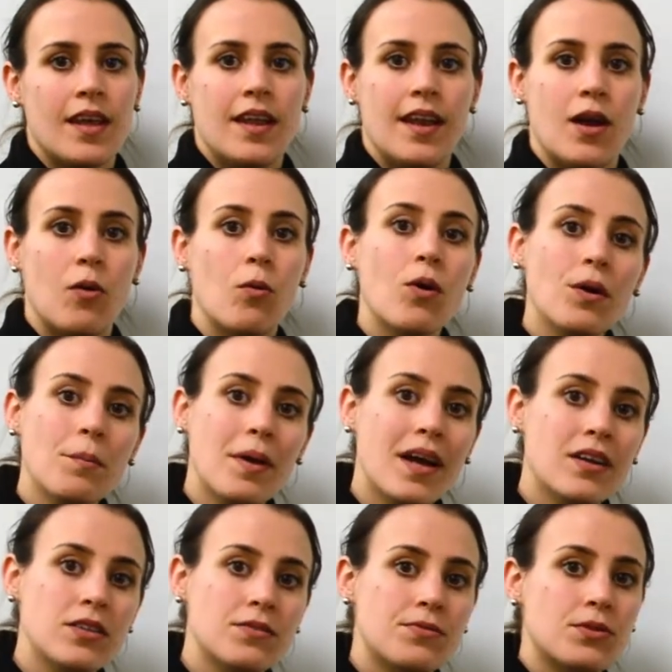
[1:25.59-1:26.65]
Now, 1
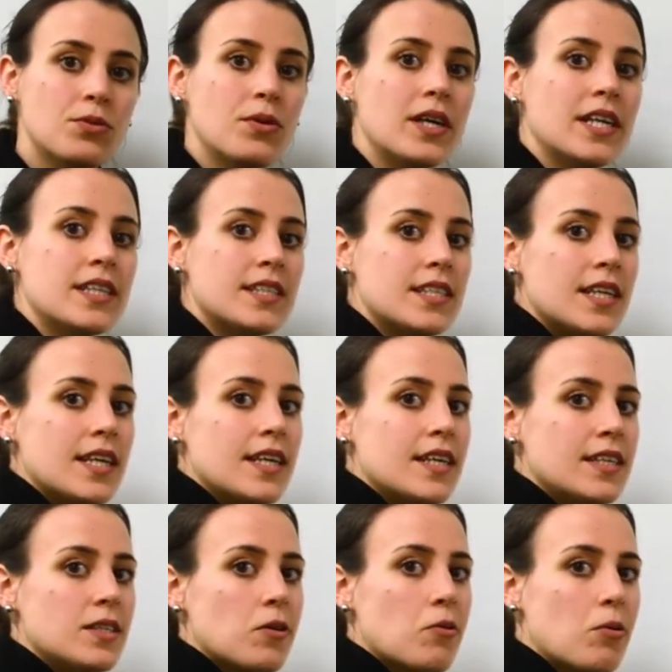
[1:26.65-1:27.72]
pound of food waste
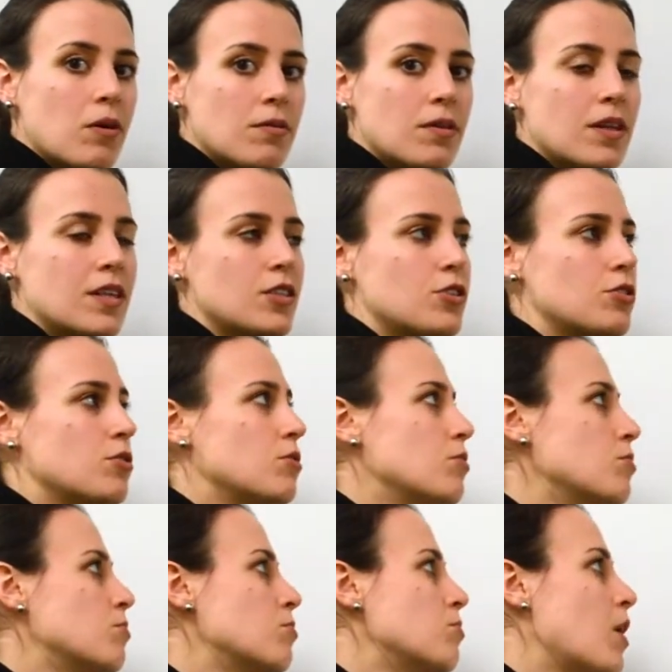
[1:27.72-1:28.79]
is equivalent
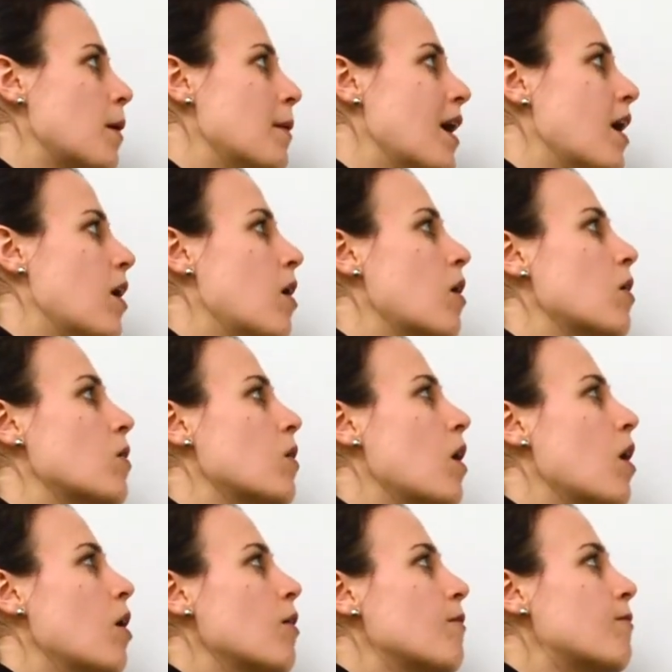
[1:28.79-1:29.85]
to about
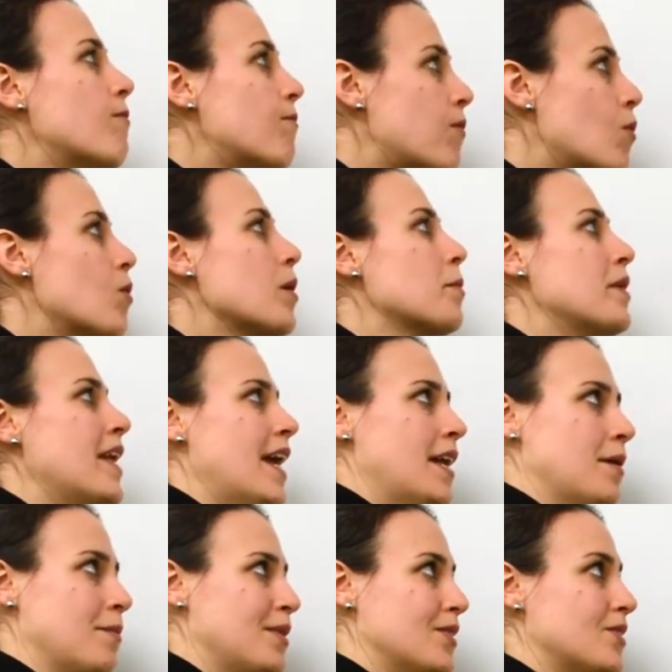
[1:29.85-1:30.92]
8
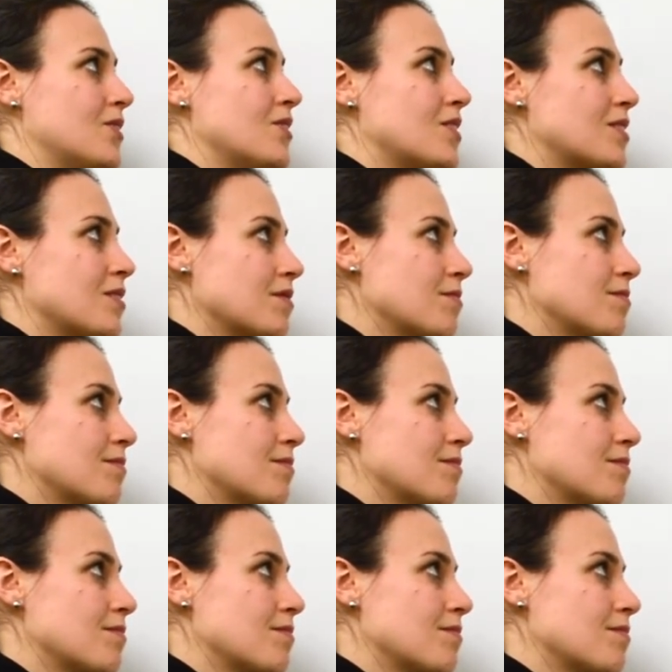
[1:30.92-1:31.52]
banana peels.